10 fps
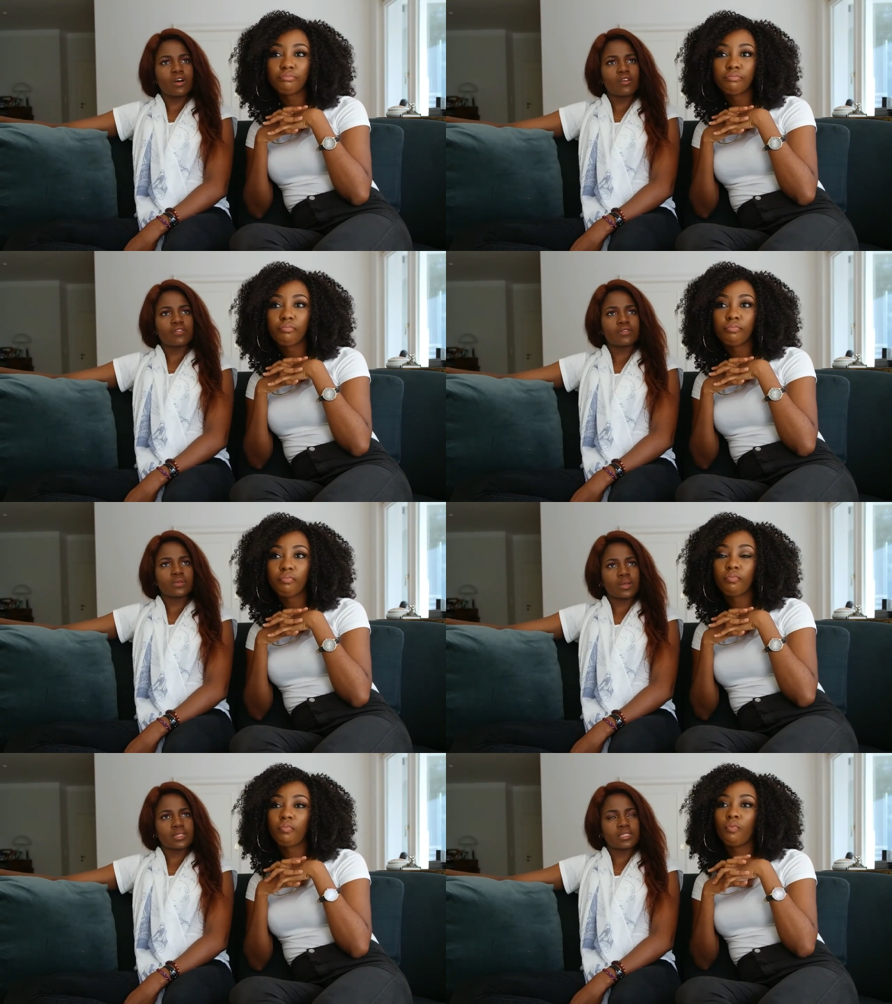Speaker 1: of the
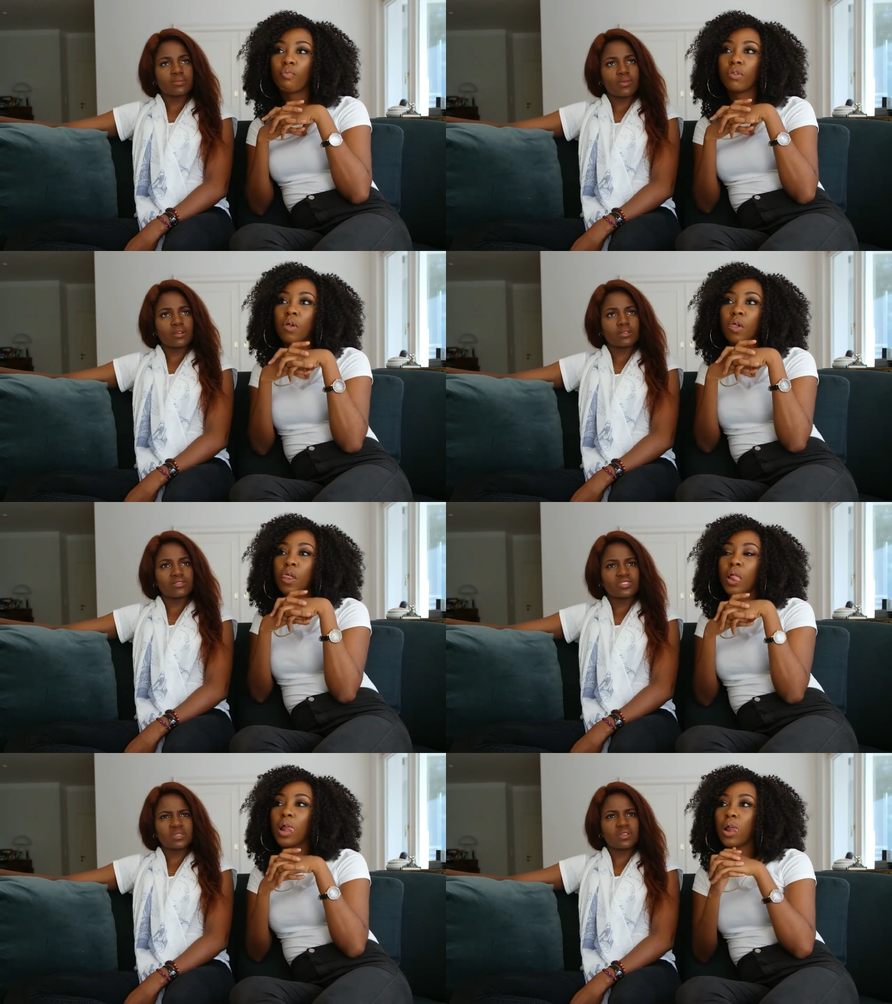racism
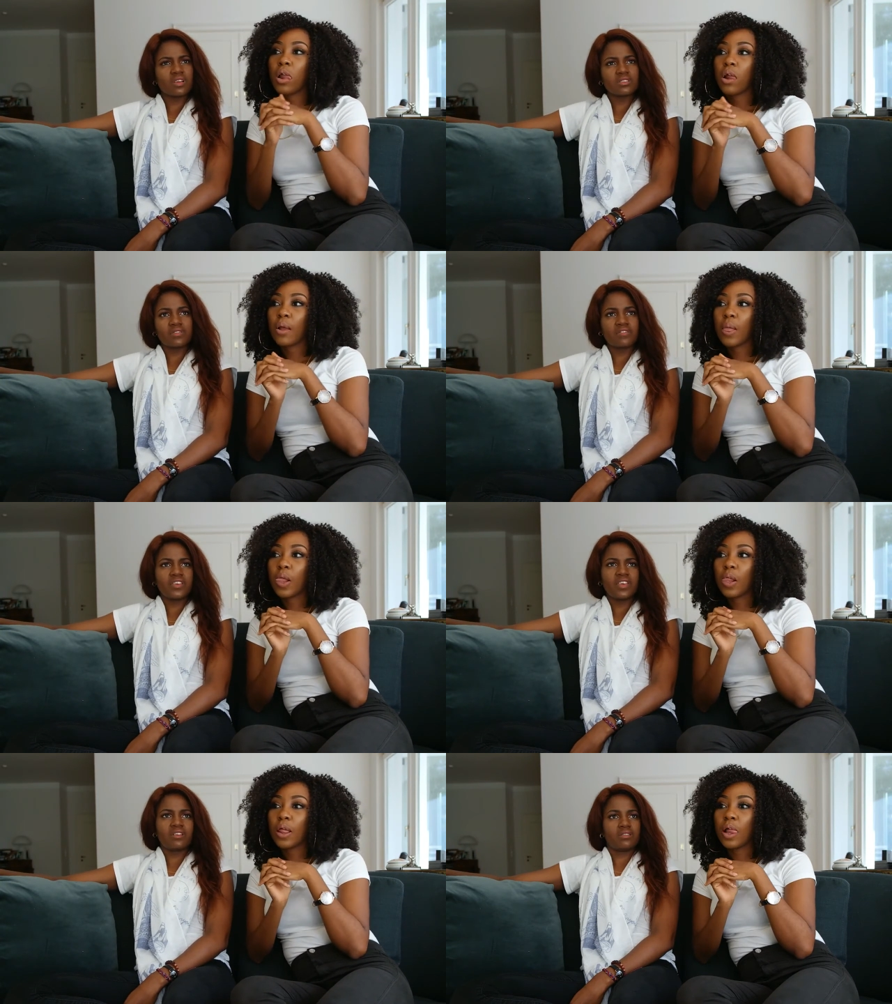part, just because of
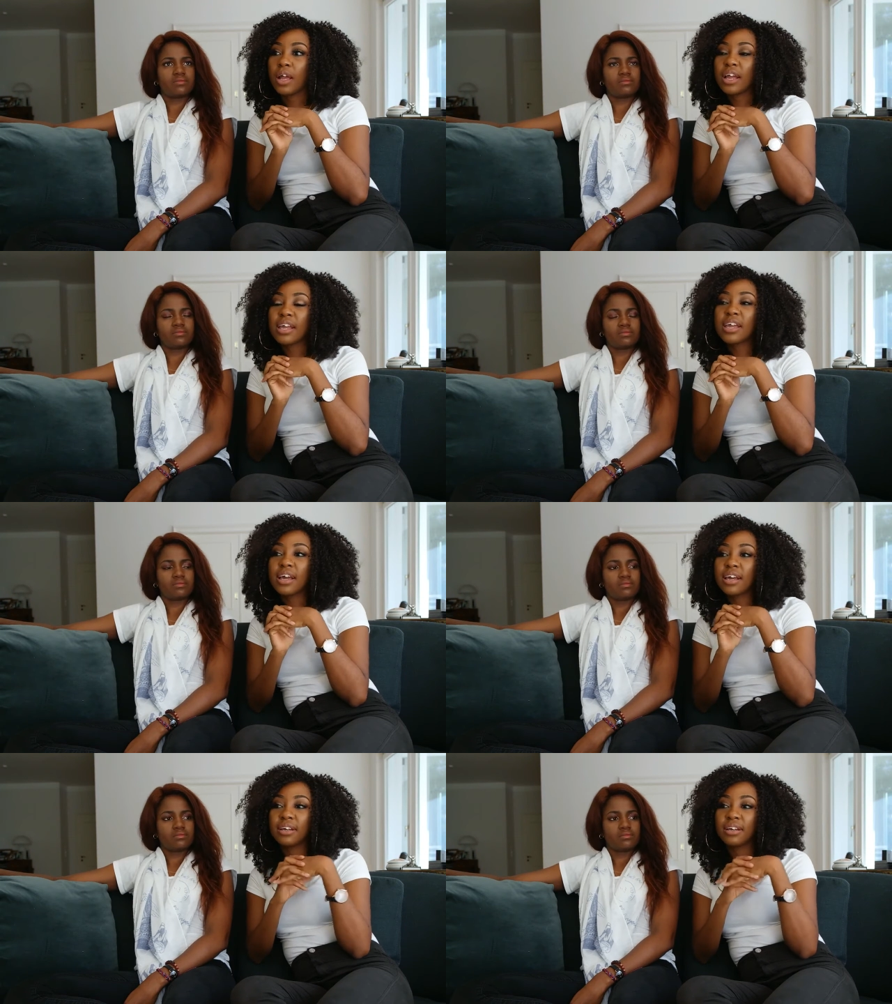fear.
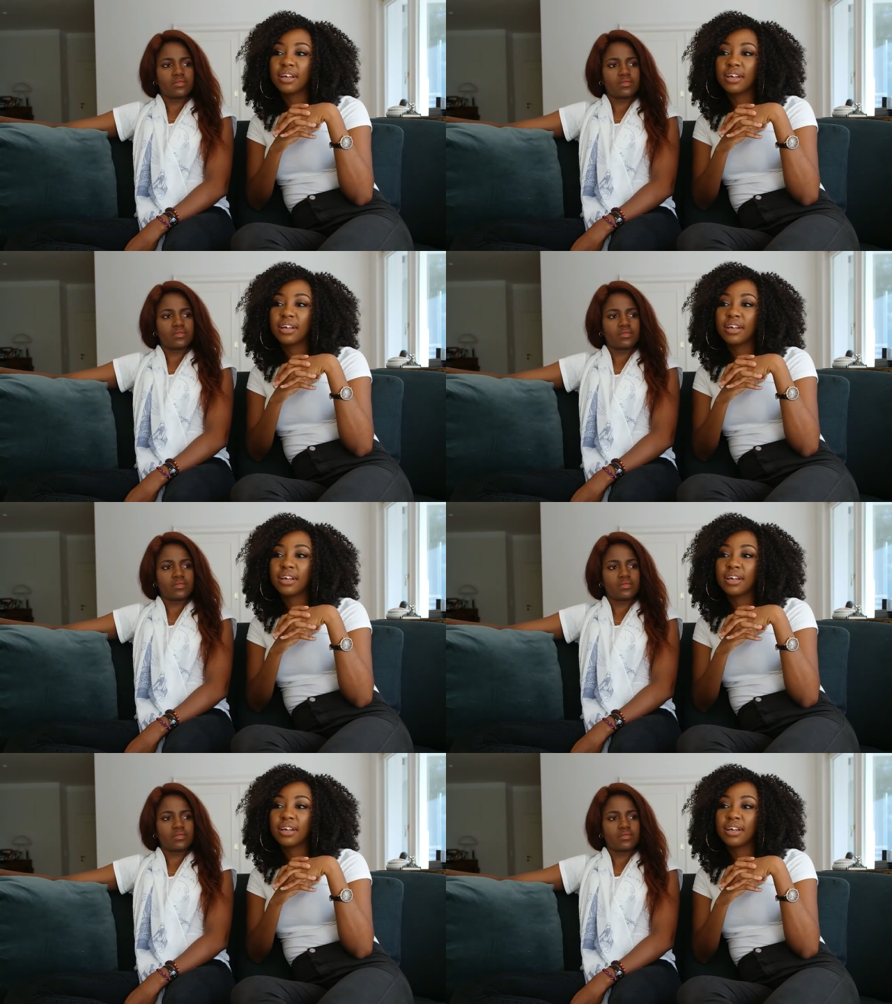Yeah.